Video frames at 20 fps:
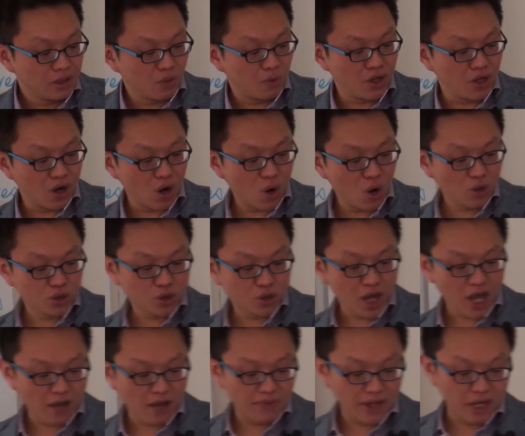We also
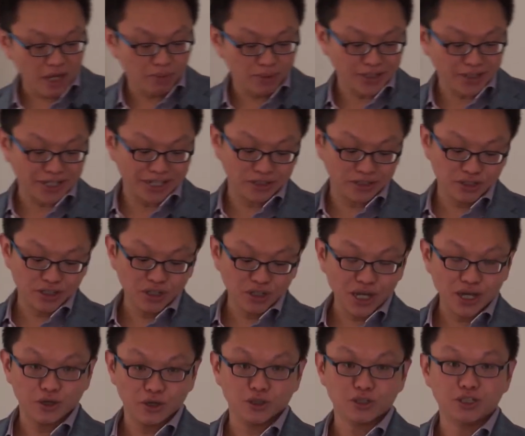have application
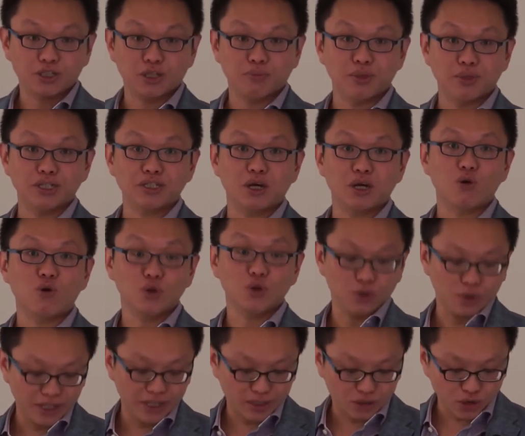layers, depends on who you
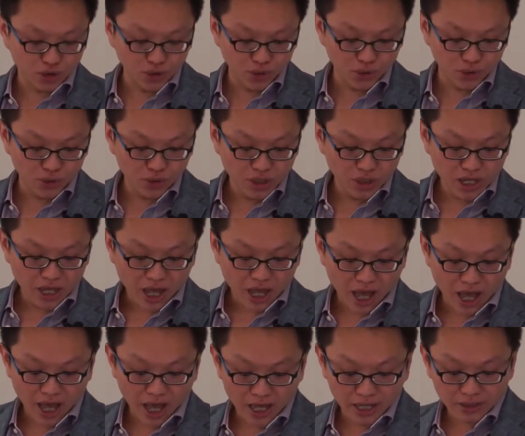link to,
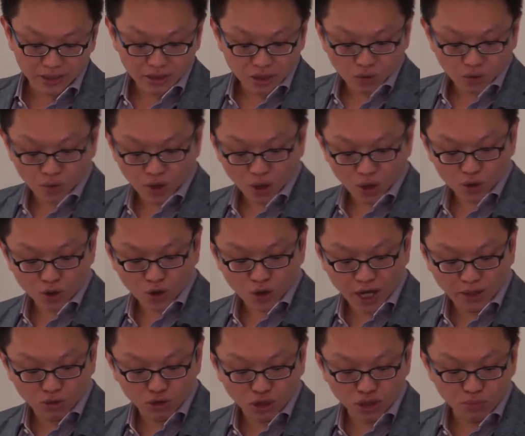and we also
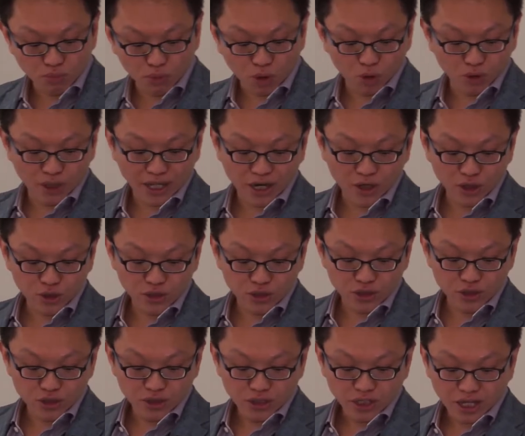have transport
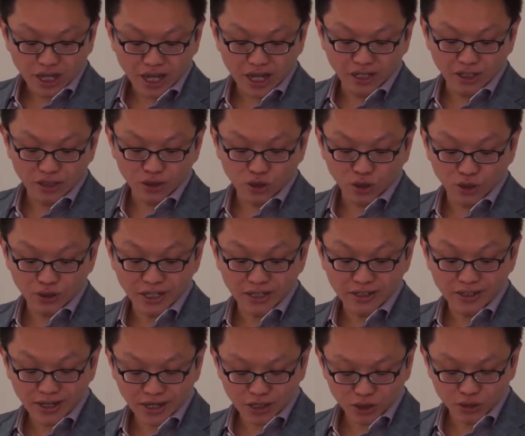layers and
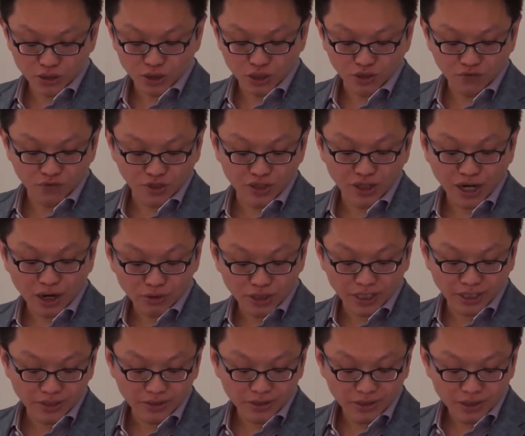internet layers, different
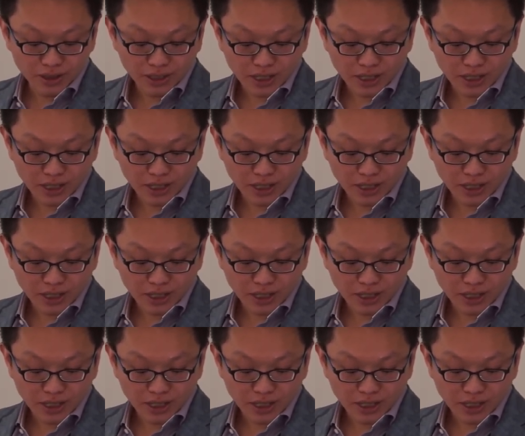routing.